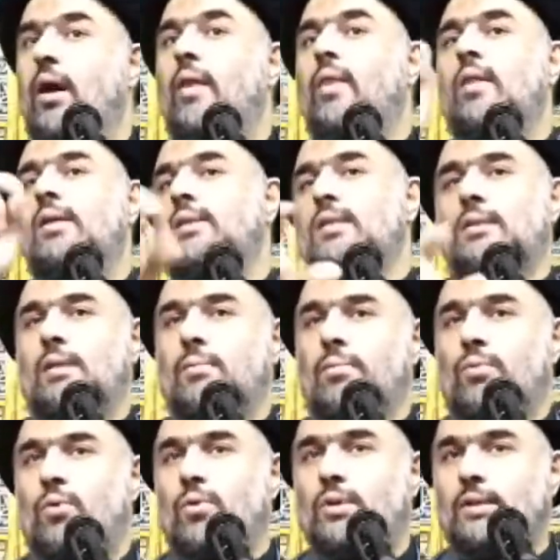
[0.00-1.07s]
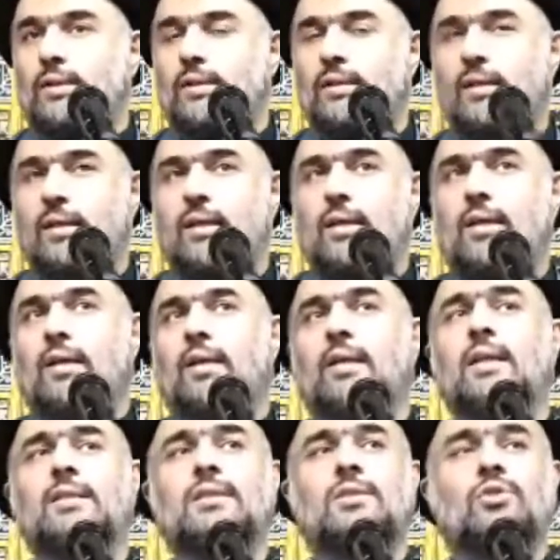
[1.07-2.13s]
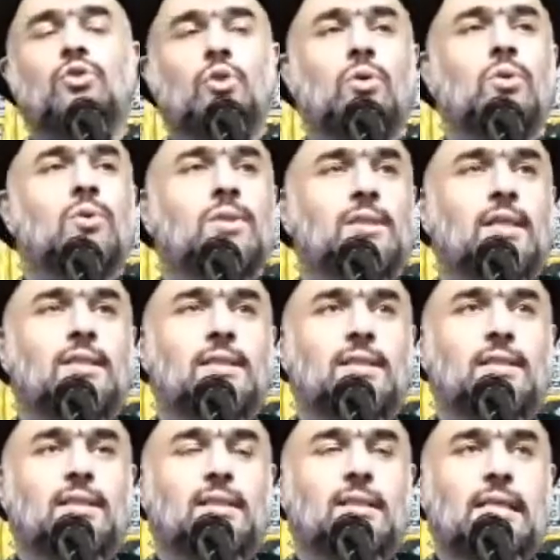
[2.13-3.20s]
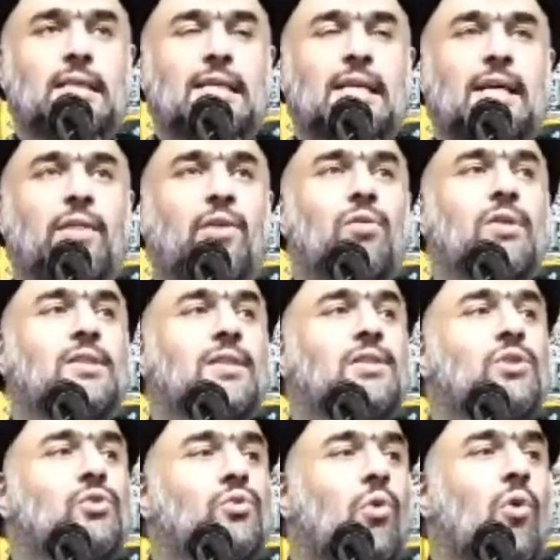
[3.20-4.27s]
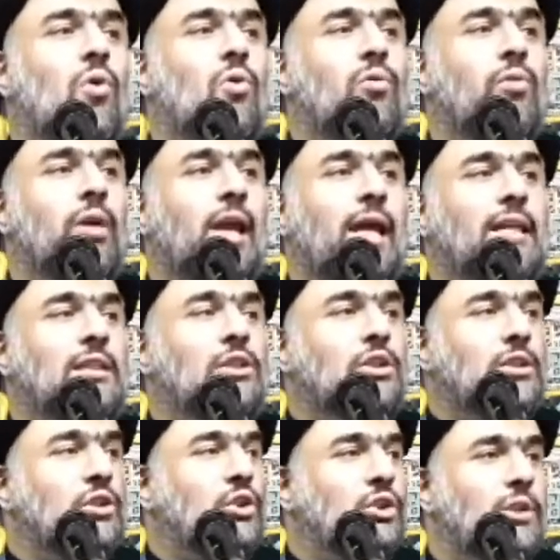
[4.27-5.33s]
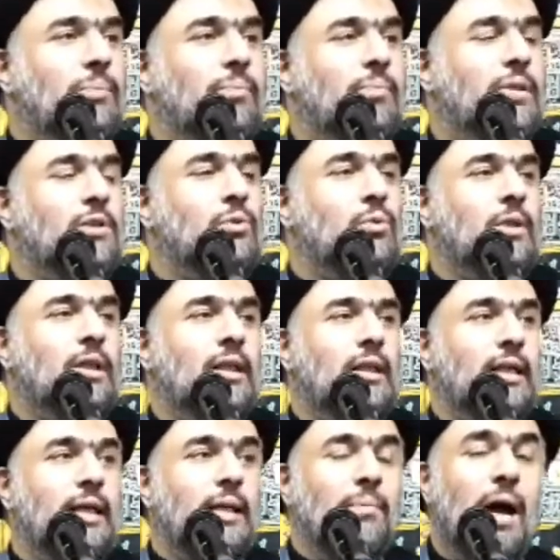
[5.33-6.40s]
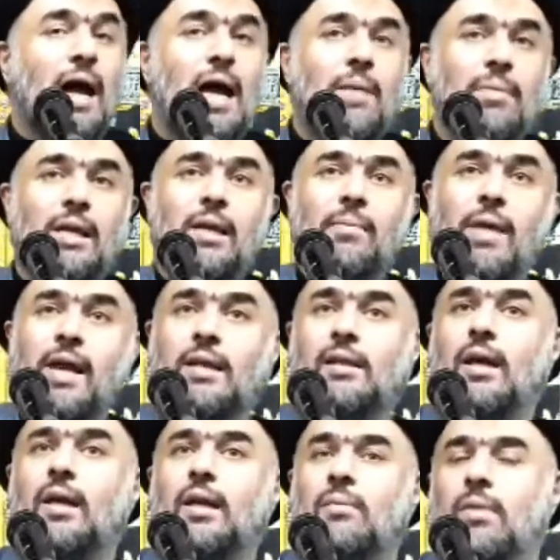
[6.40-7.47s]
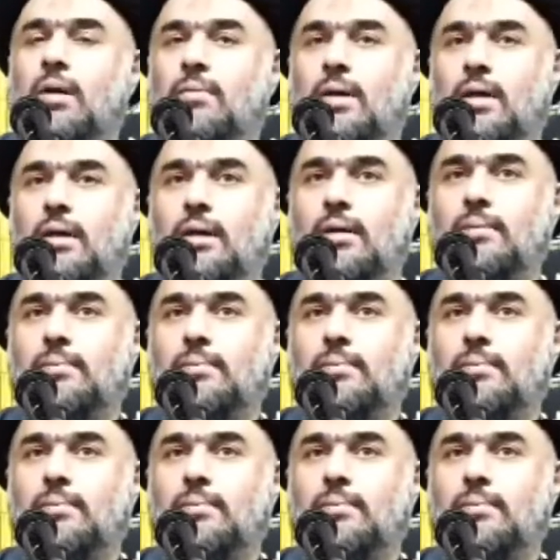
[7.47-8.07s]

And this is important. This shows us there is a strong relationship between Imam al-Mahdi and Imam Ali.